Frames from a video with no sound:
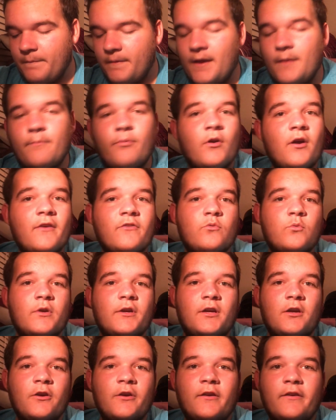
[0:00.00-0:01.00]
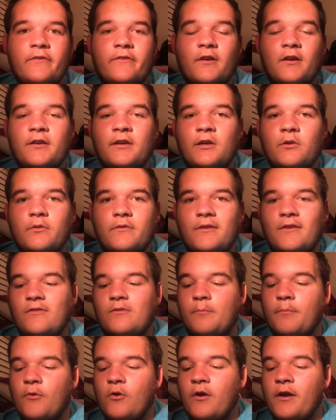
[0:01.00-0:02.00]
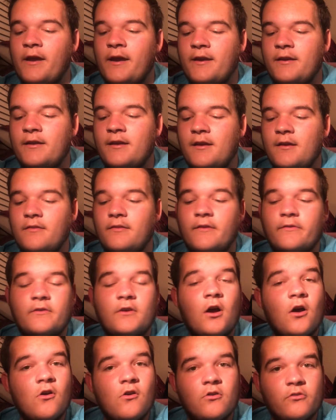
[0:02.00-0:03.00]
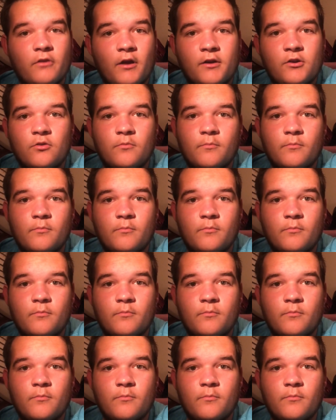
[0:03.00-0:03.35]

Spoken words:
And plus, what Kirk has done here with this blade, this Colorado